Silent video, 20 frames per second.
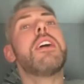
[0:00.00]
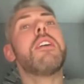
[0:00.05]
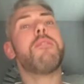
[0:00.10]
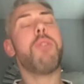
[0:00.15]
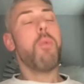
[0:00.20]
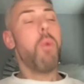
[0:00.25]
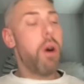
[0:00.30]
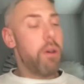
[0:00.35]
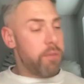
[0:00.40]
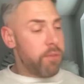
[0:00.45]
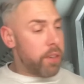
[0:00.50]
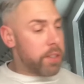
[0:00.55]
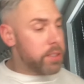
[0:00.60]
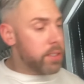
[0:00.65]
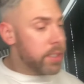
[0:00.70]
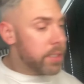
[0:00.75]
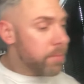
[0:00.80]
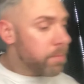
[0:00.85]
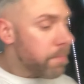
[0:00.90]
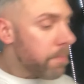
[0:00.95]
For
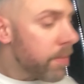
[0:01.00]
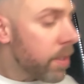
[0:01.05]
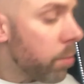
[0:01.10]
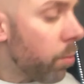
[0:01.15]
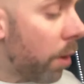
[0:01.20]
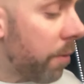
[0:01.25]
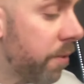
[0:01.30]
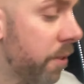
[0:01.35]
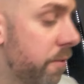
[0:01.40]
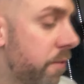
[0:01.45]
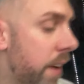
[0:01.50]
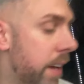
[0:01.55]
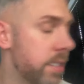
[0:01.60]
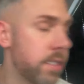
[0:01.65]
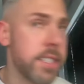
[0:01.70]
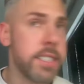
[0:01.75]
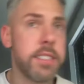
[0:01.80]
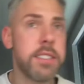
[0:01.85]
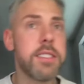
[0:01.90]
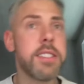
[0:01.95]
Watford
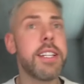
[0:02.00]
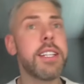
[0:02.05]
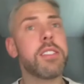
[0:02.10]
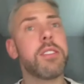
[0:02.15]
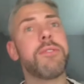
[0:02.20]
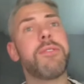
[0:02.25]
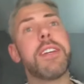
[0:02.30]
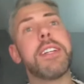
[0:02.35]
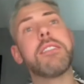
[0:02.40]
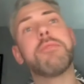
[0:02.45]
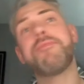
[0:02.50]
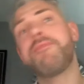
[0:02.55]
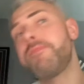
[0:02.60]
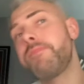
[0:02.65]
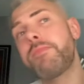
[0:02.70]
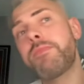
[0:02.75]
fans listening to this, I think,